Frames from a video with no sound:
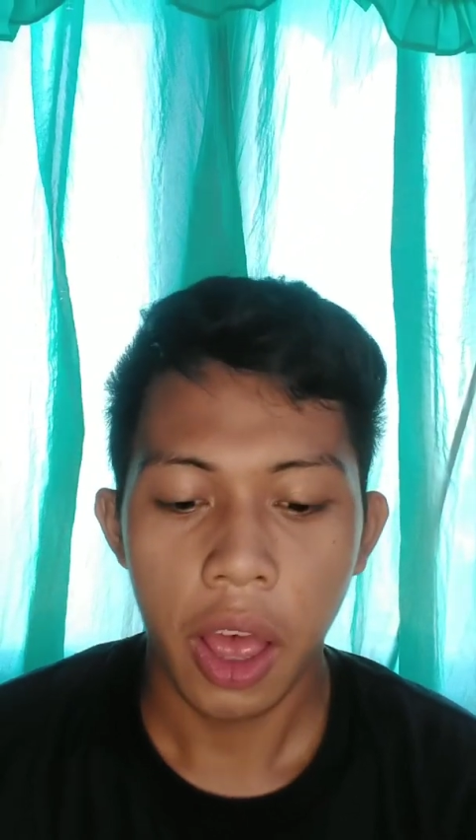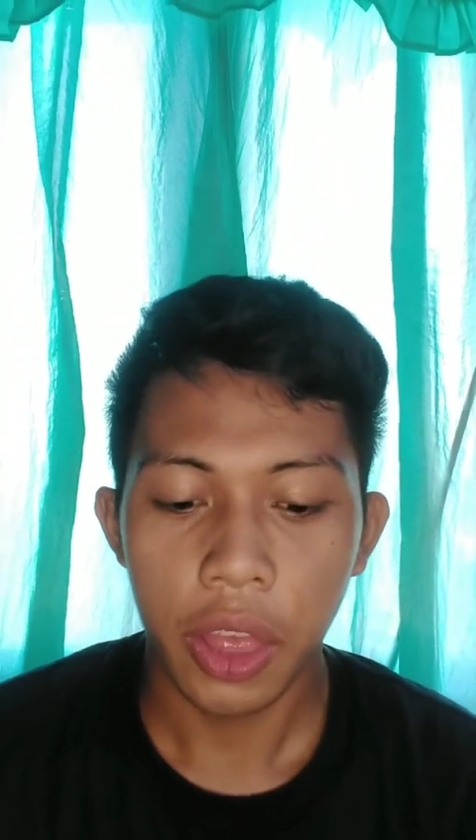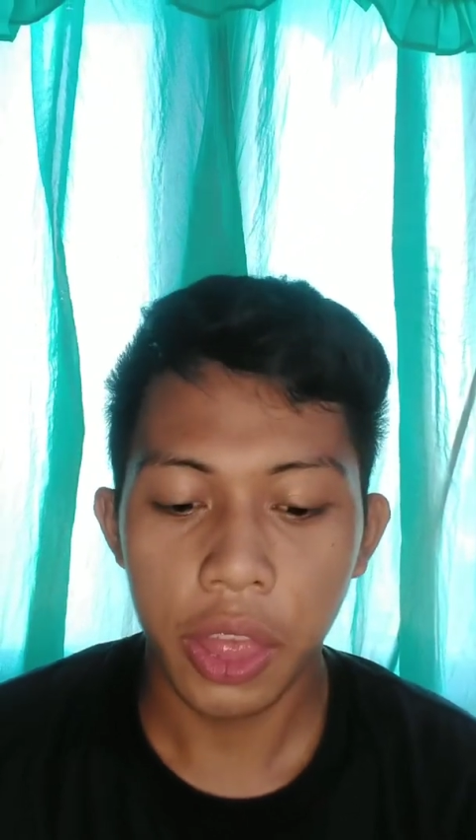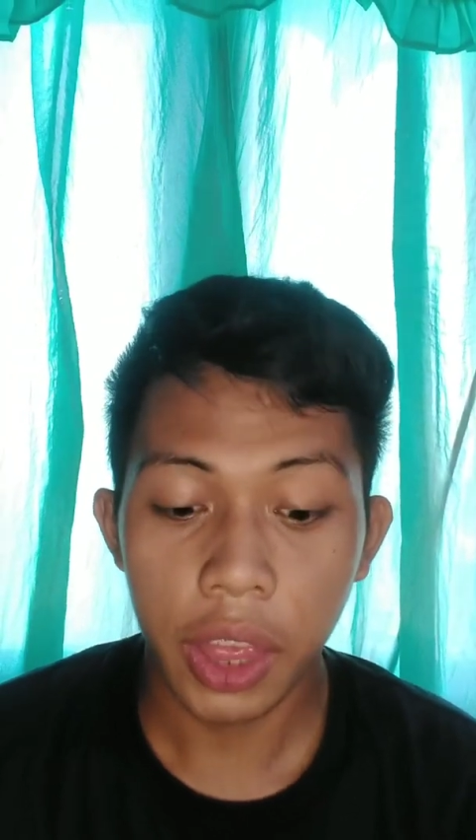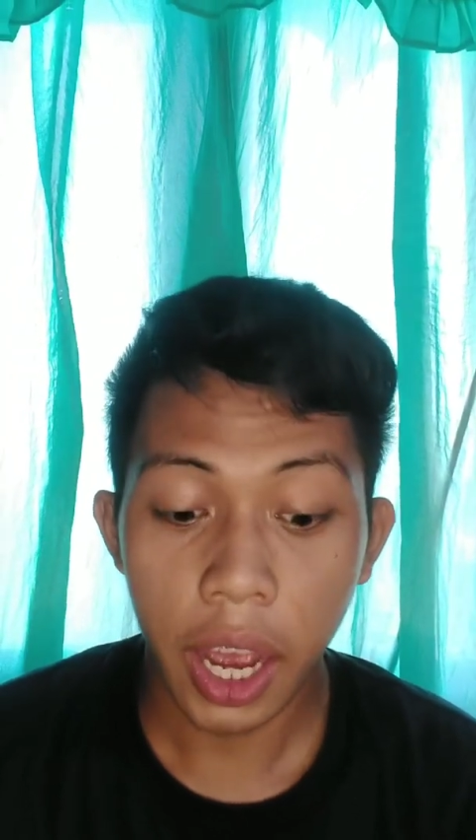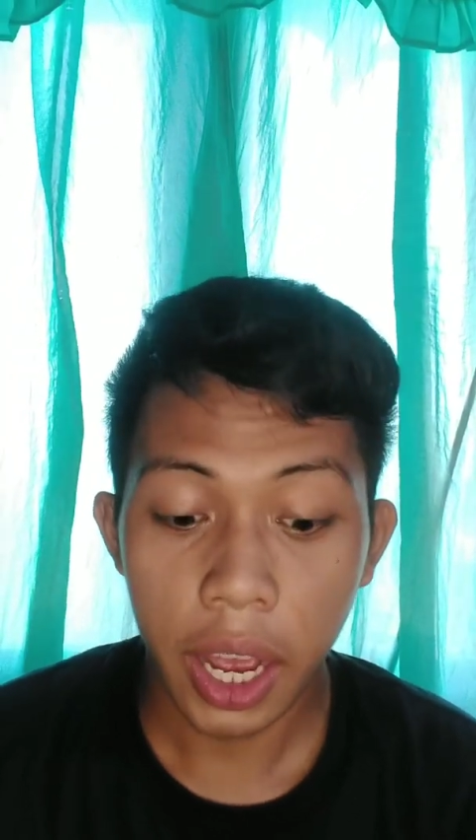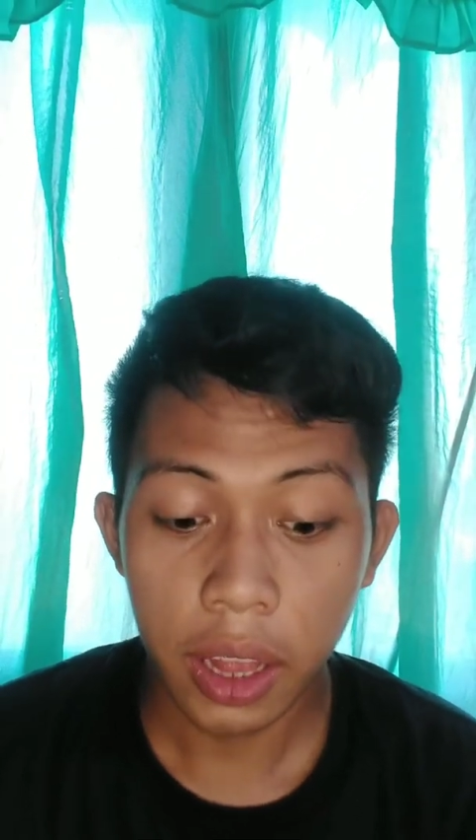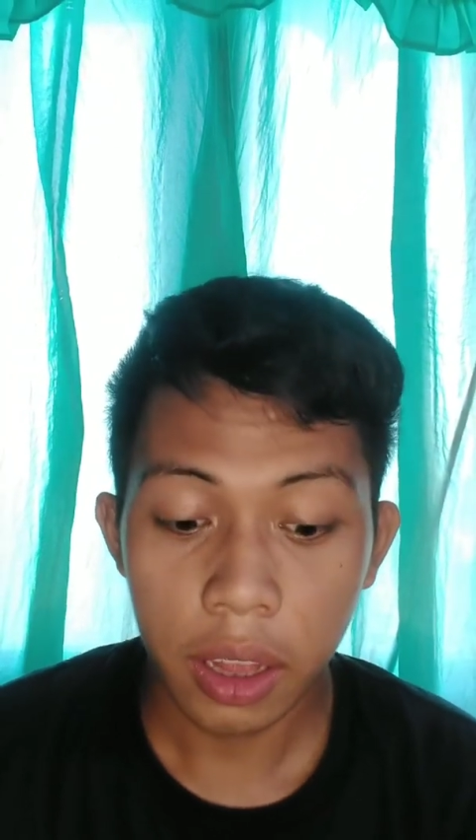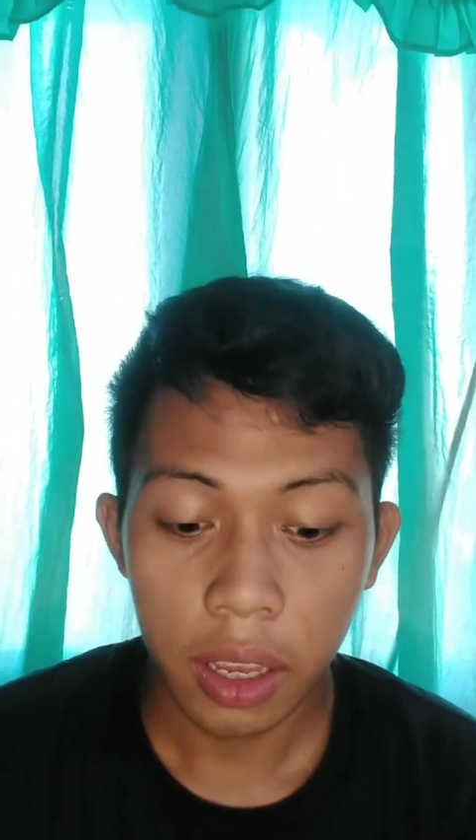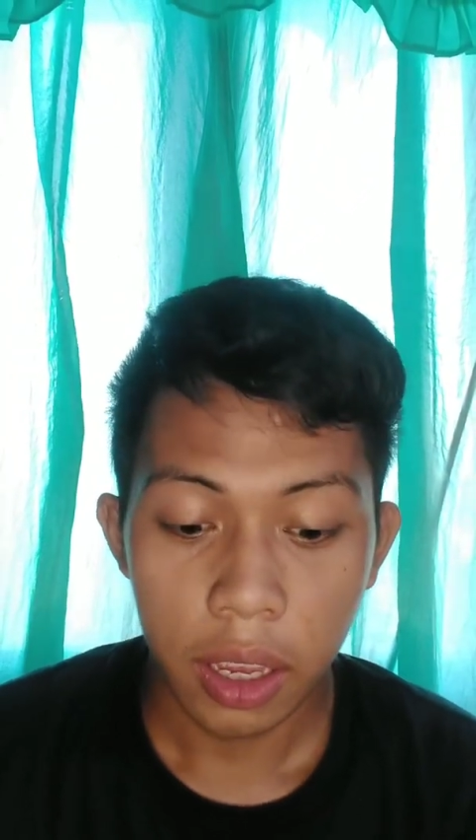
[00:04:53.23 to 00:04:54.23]

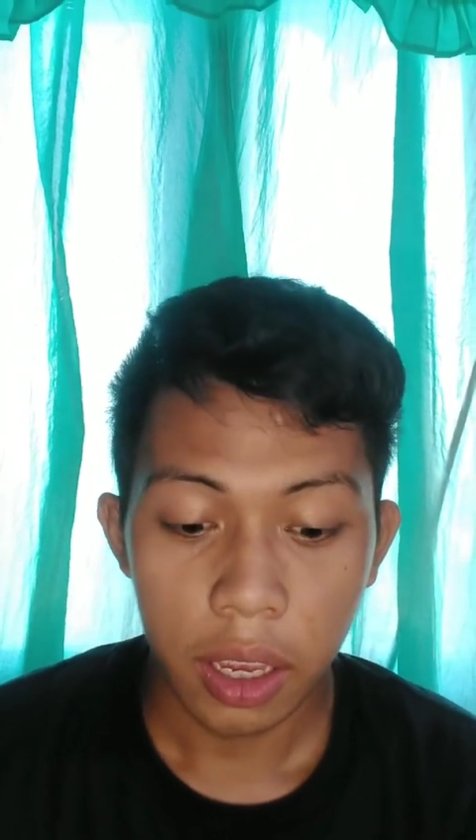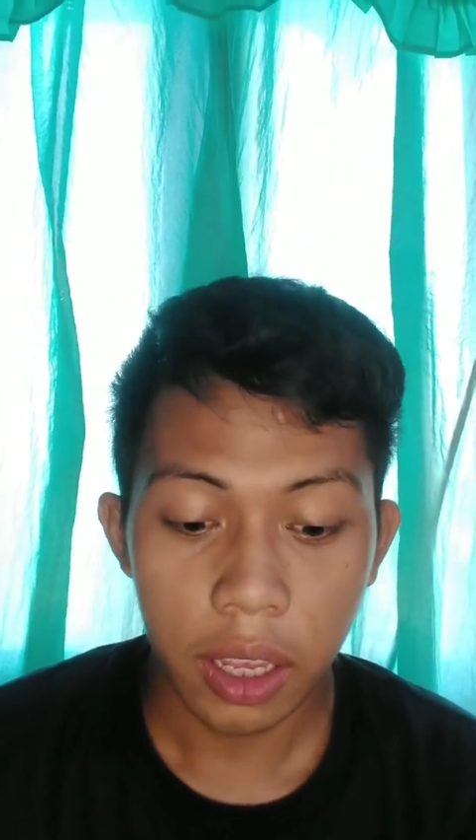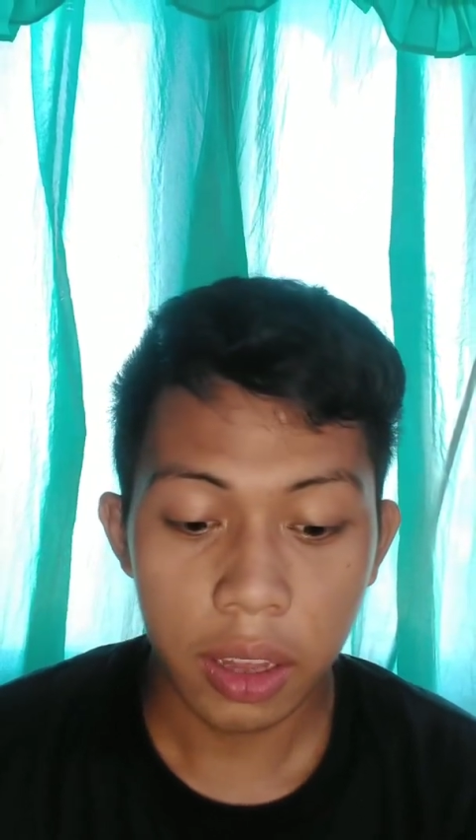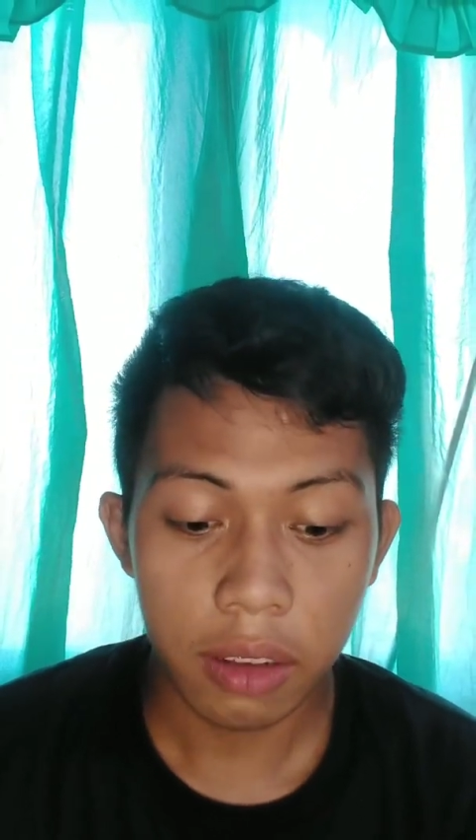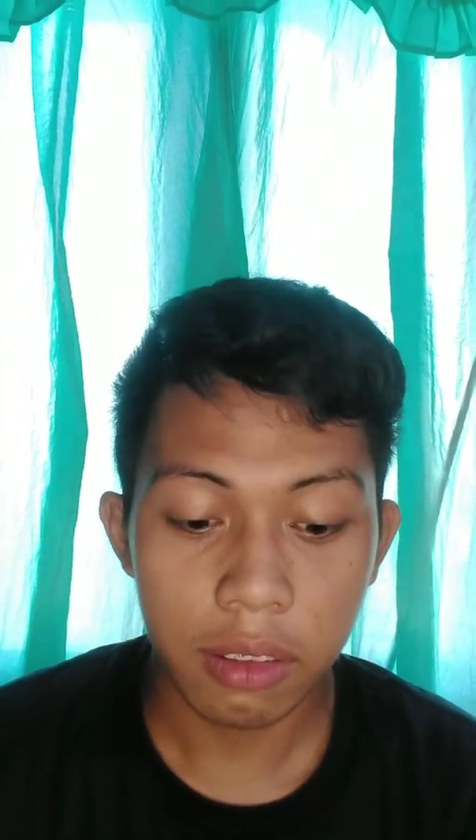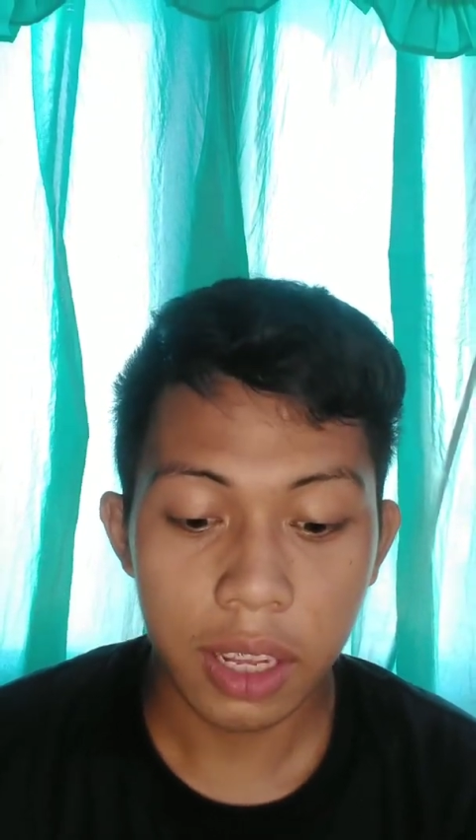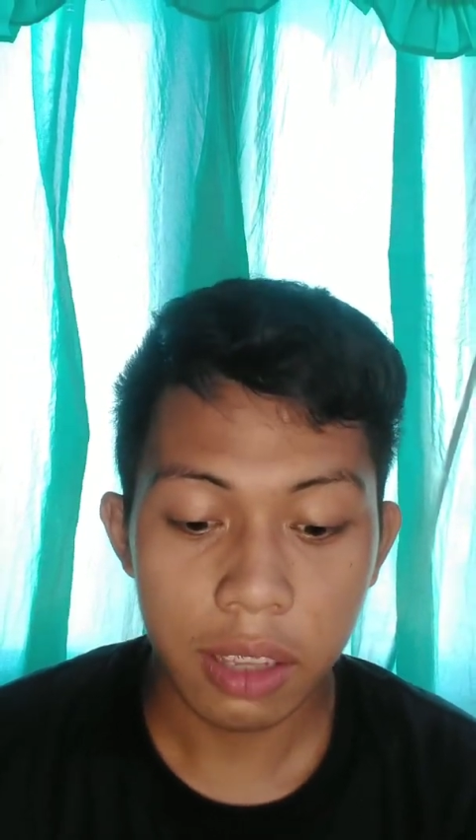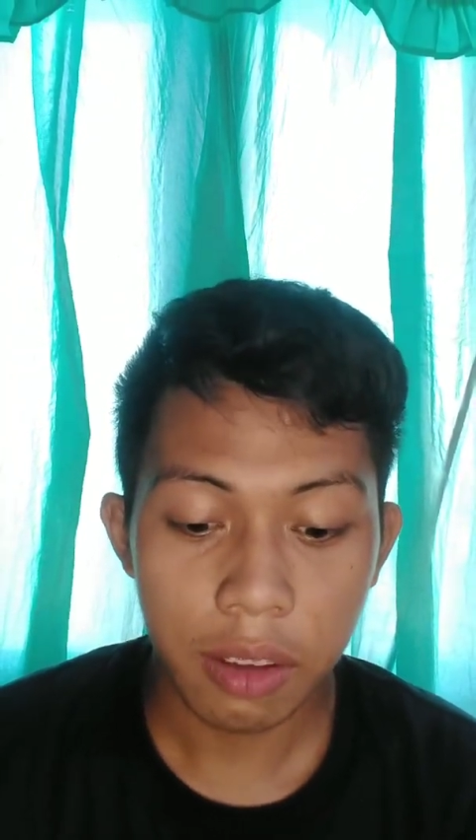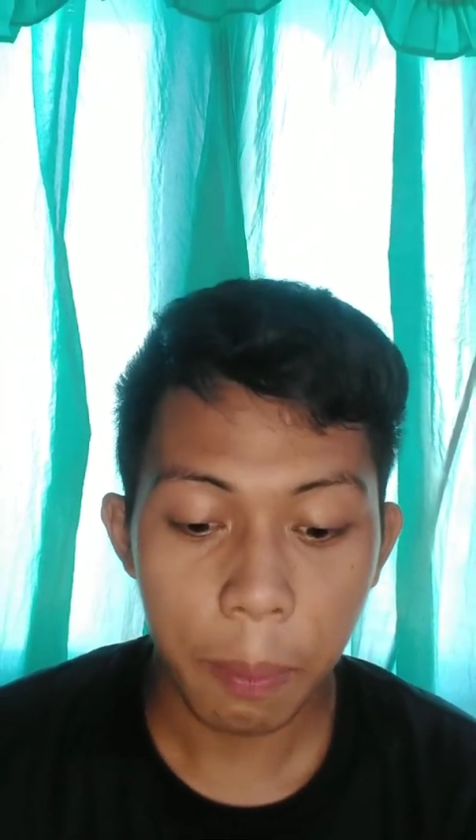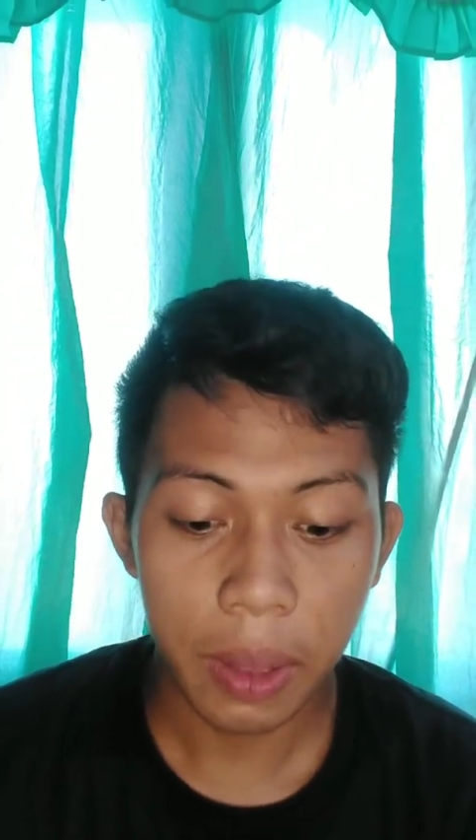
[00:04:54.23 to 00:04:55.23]
That It is
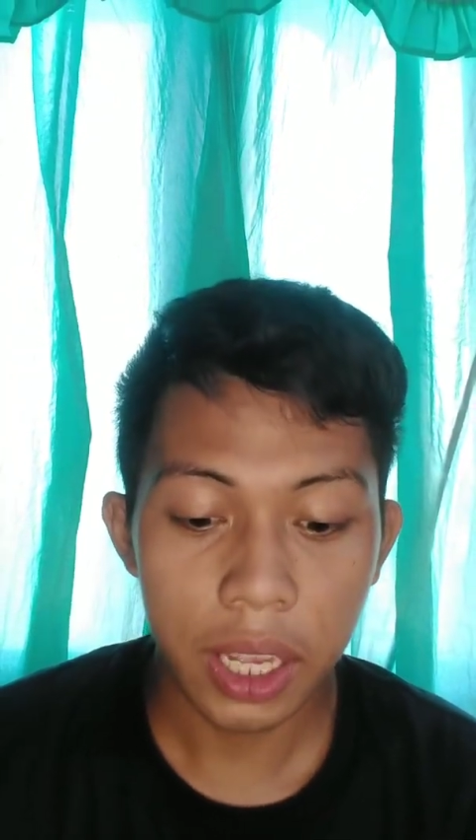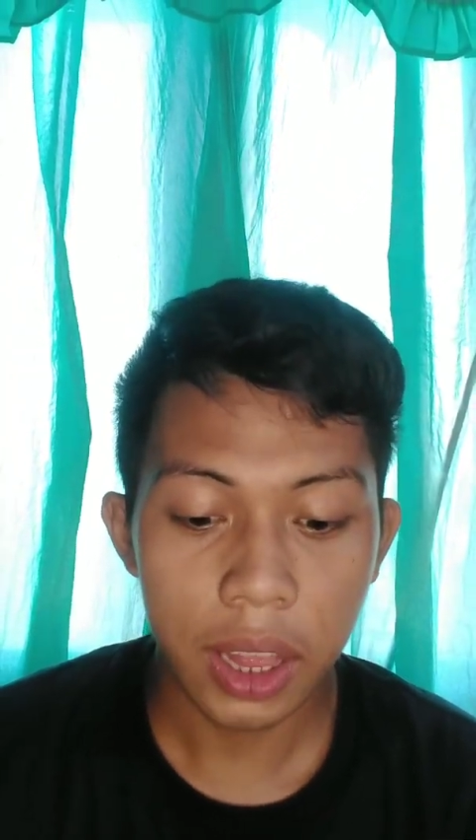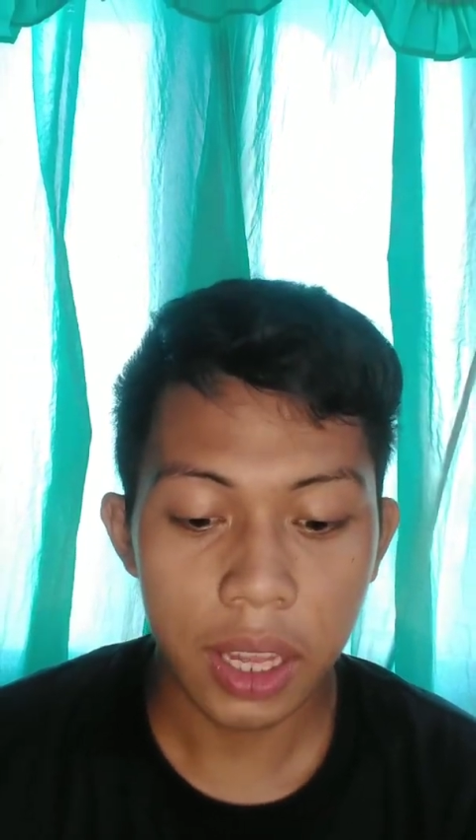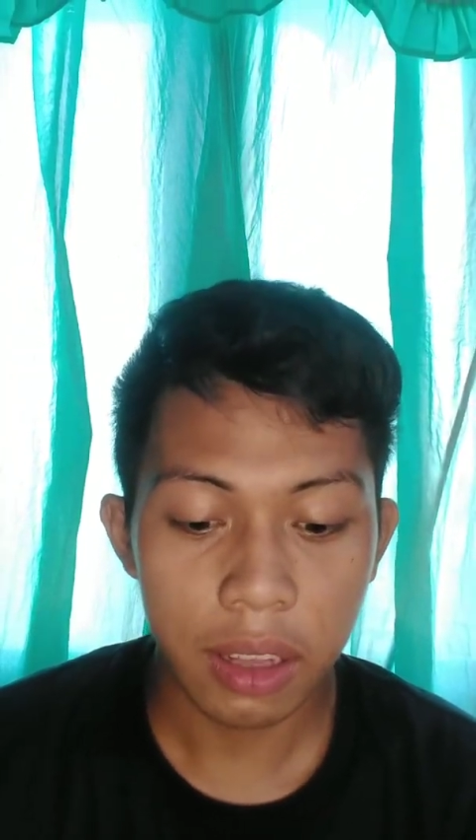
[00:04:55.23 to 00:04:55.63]
discipline